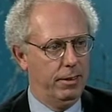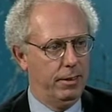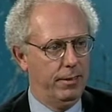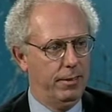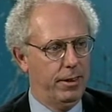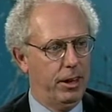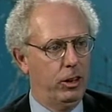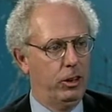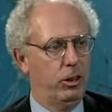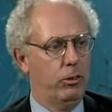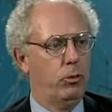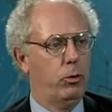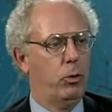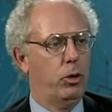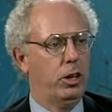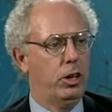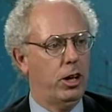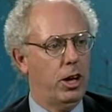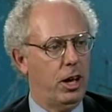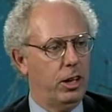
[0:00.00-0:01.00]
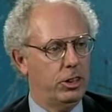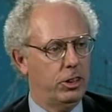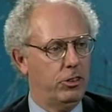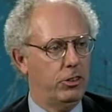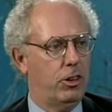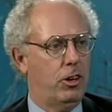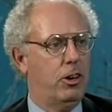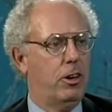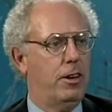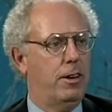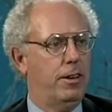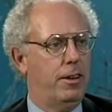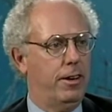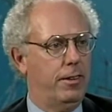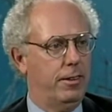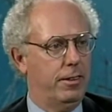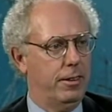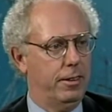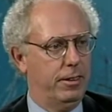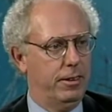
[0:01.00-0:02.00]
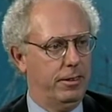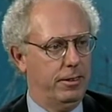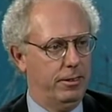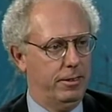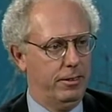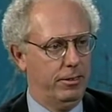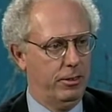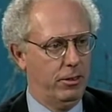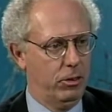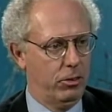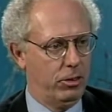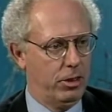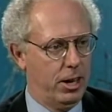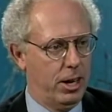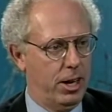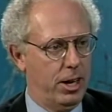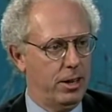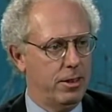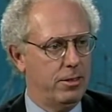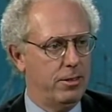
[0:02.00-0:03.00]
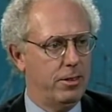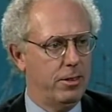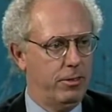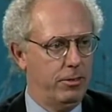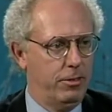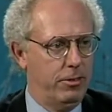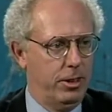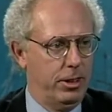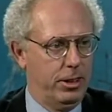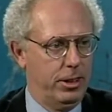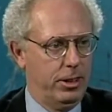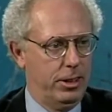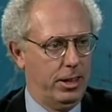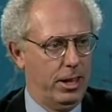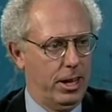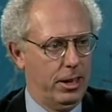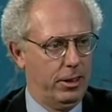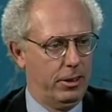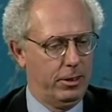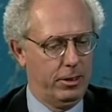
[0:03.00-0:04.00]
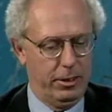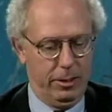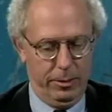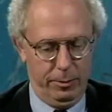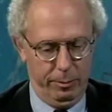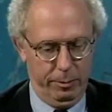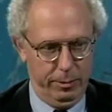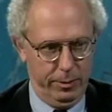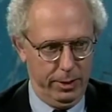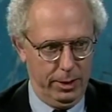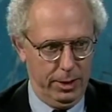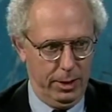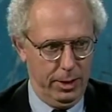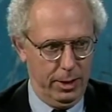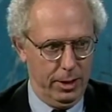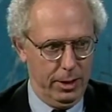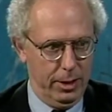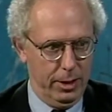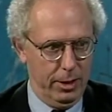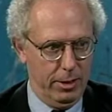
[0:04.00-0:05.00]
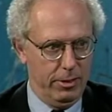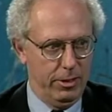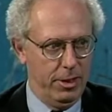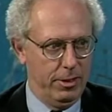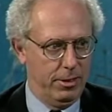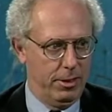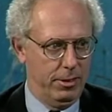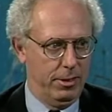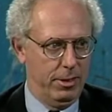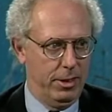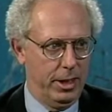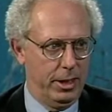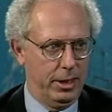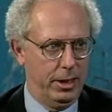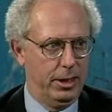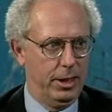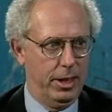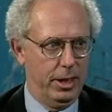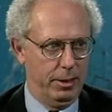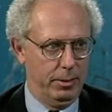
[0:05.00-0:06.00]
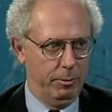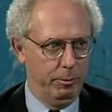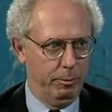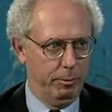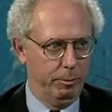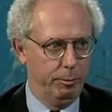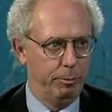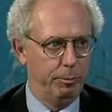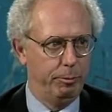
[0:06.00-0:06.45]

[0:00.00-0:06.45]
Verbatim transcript: they look for where colleges are and, and the, those kinds of uh, technical assistance that they can get. Exactly.